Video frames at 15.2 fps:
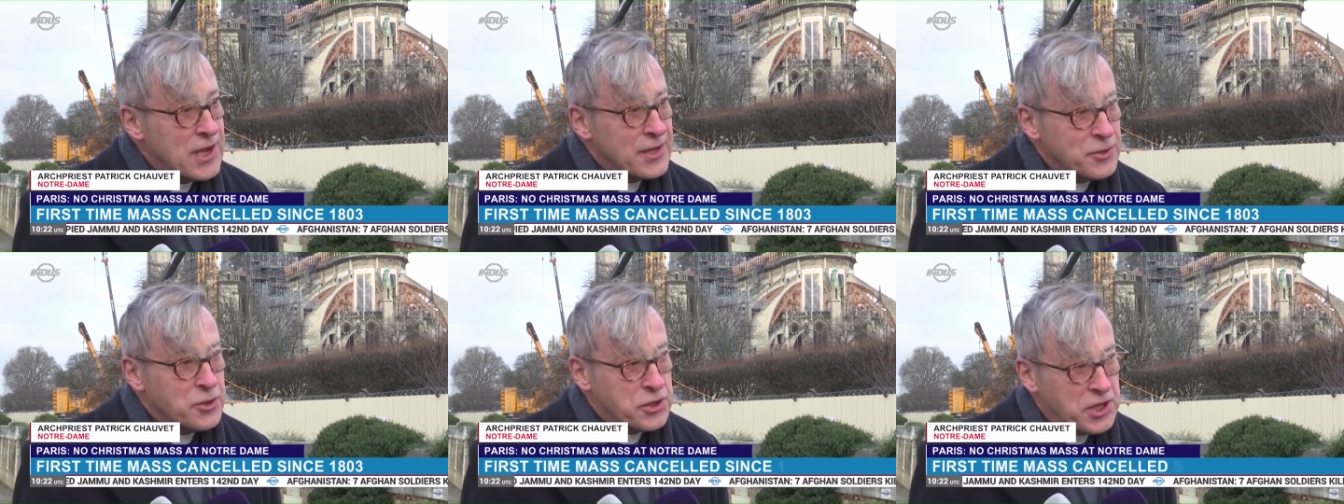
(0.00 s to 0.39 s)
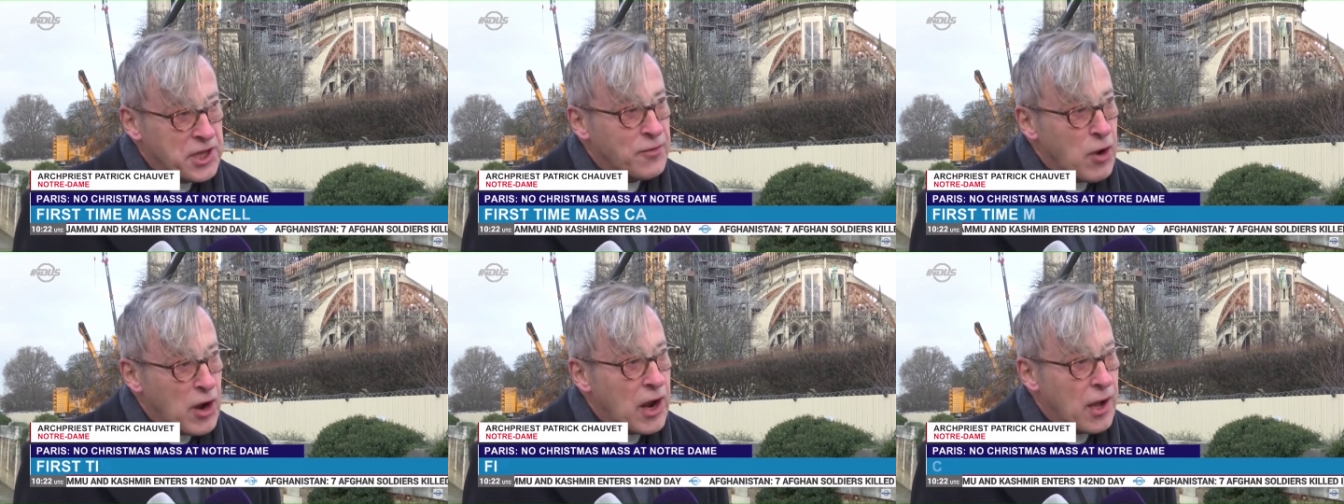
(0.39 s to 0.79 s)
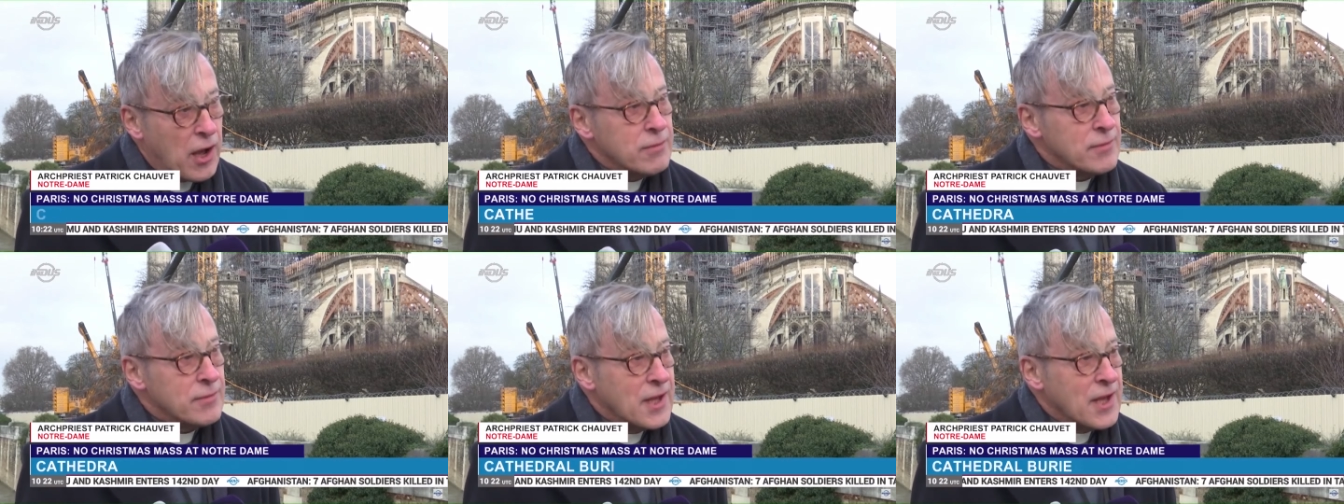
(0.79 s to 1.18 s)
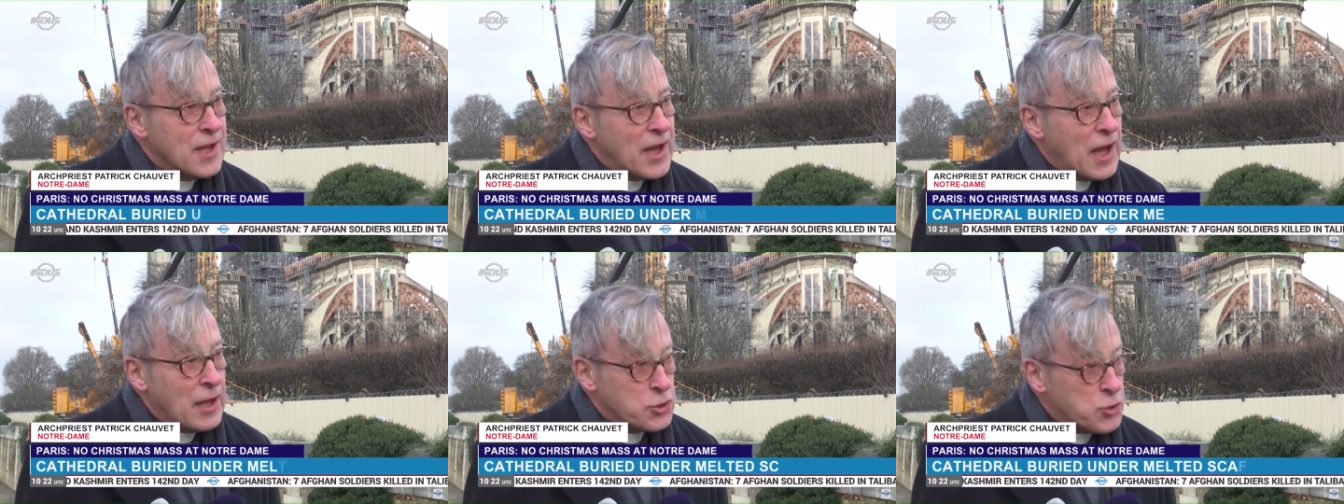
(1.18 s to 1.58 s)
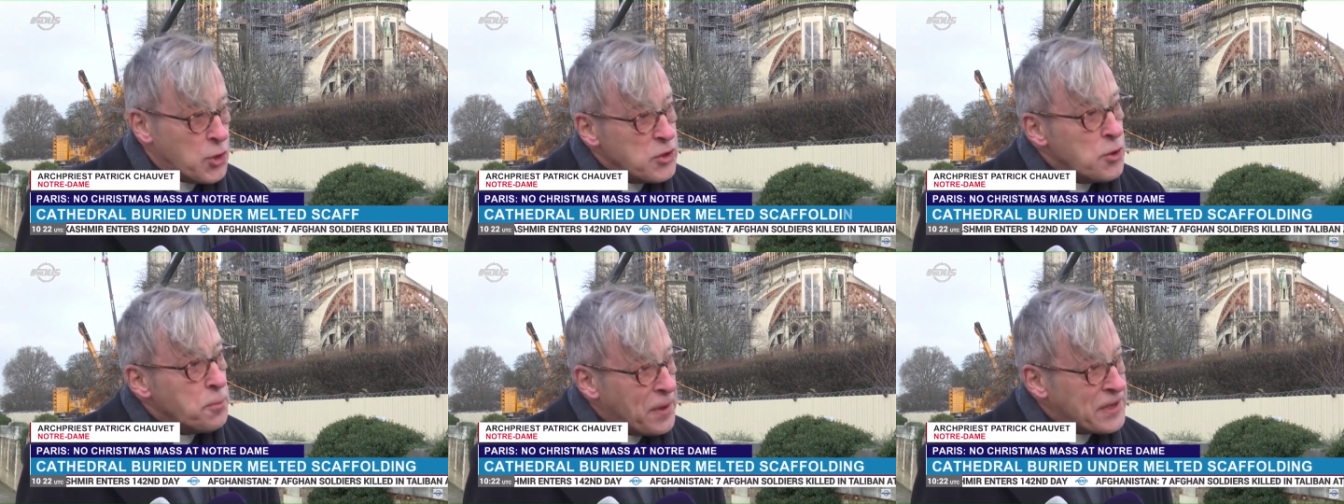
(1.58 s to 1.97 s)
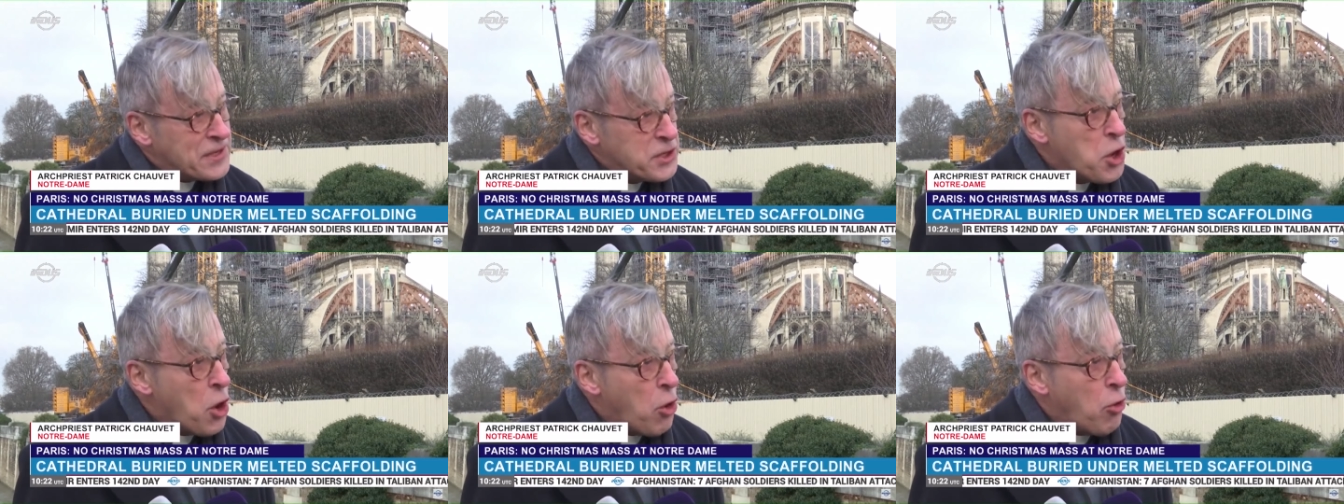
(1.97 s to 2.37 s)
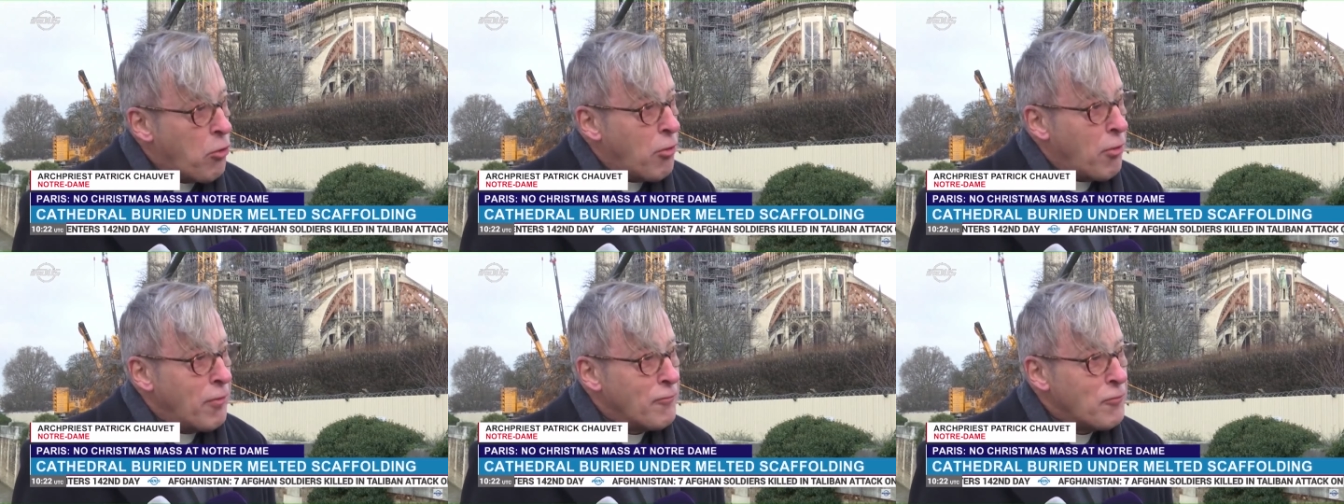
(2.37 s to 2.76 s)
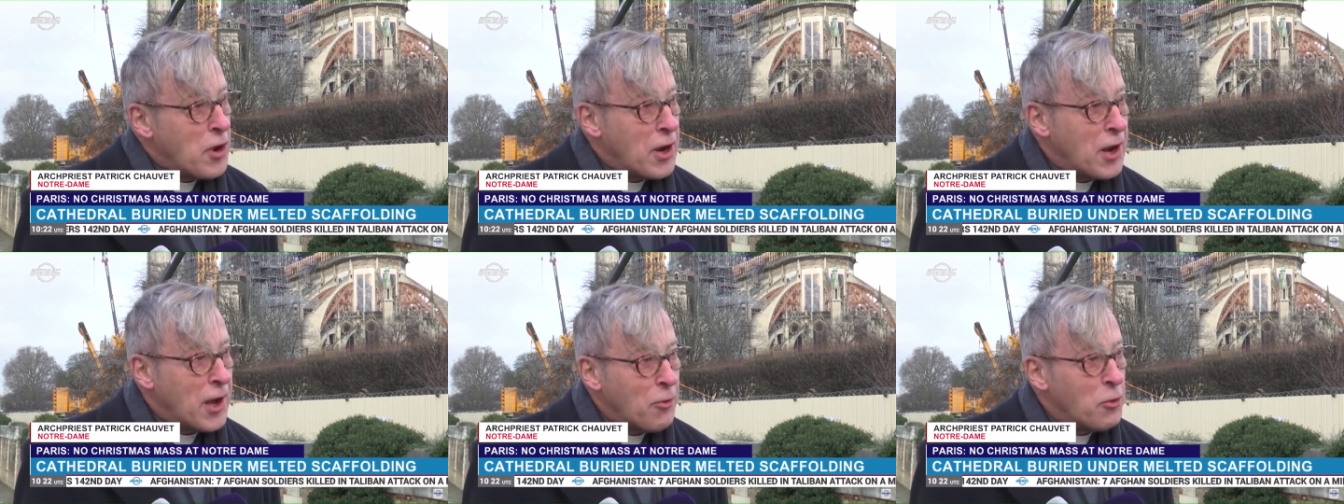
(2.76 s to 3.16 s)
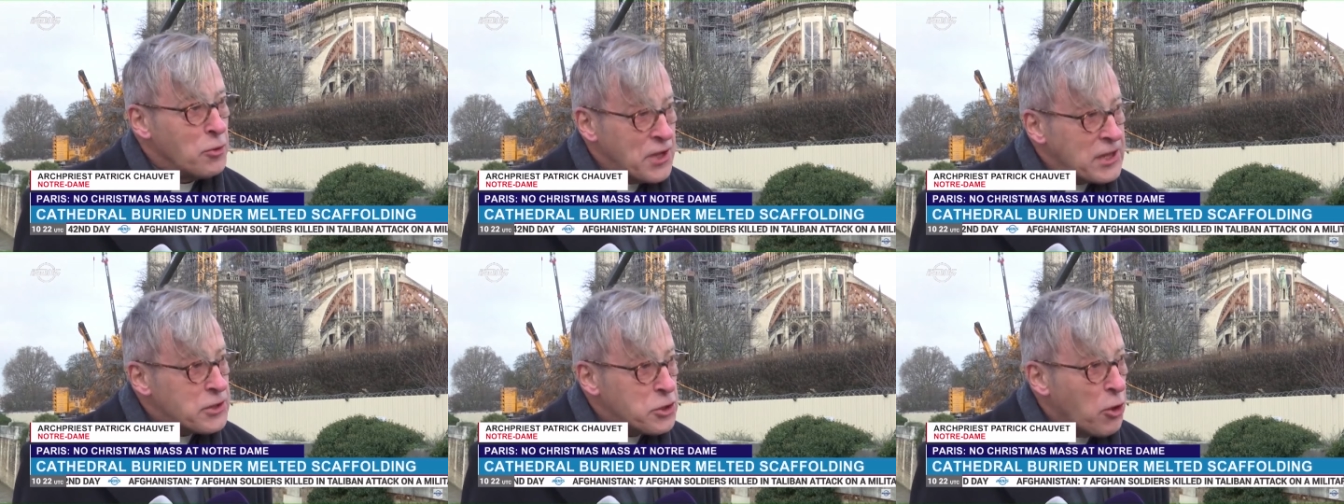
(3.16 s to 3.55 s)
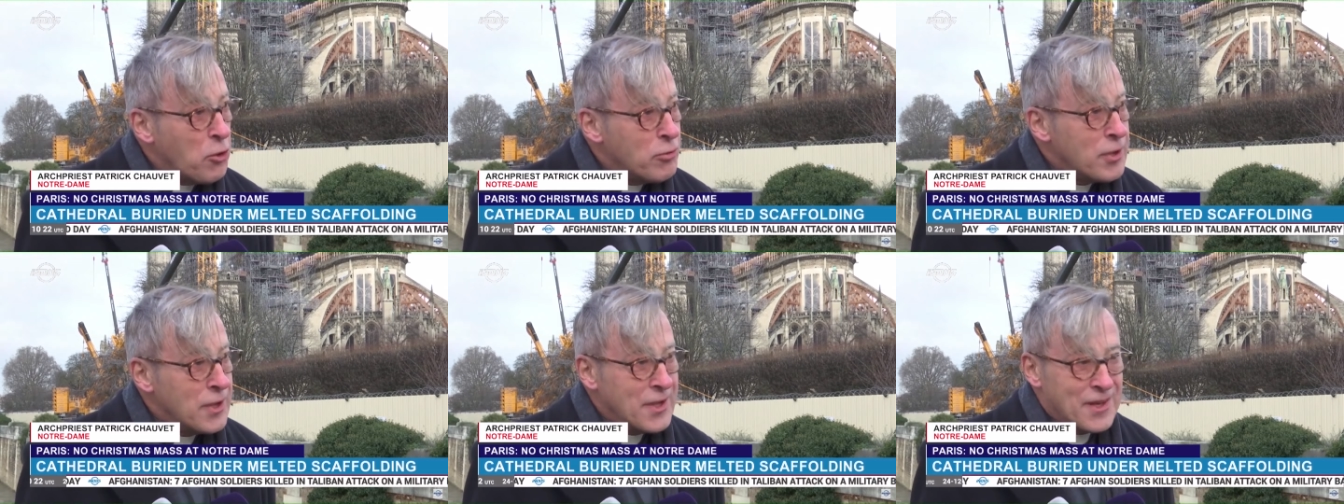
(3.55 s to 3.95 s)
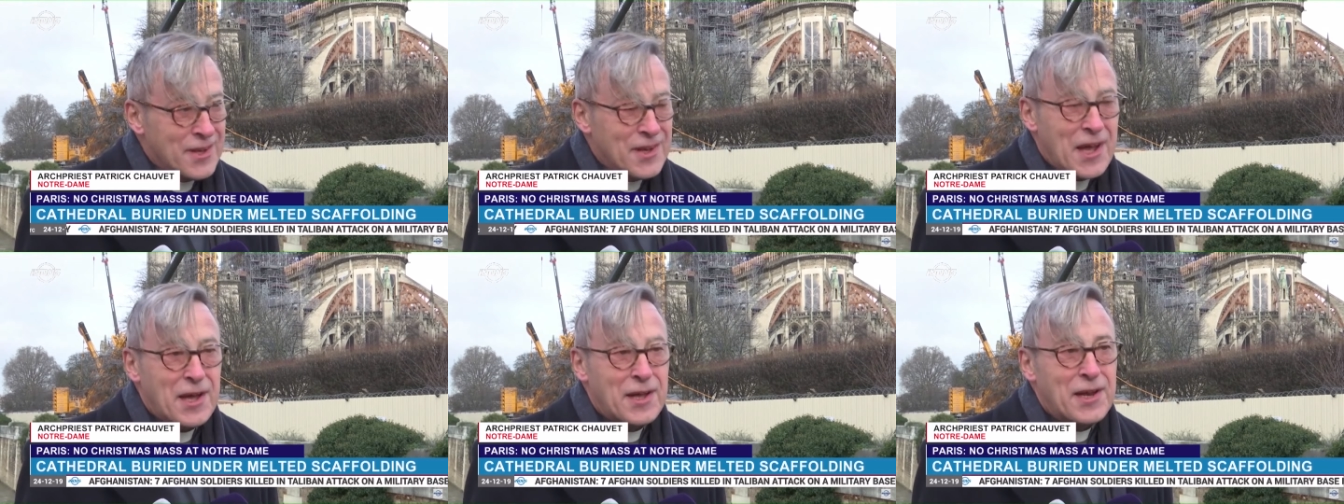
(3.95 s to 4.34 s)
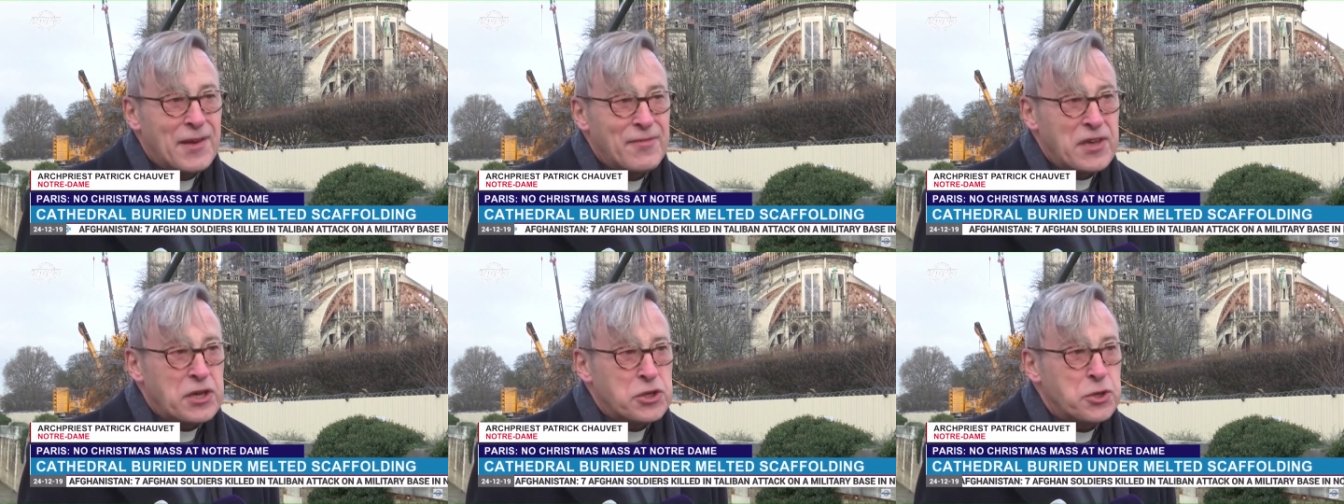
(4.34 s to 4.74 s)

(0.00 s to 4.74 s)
I think it will be a sign of hope to say, let's be patient, let's wait,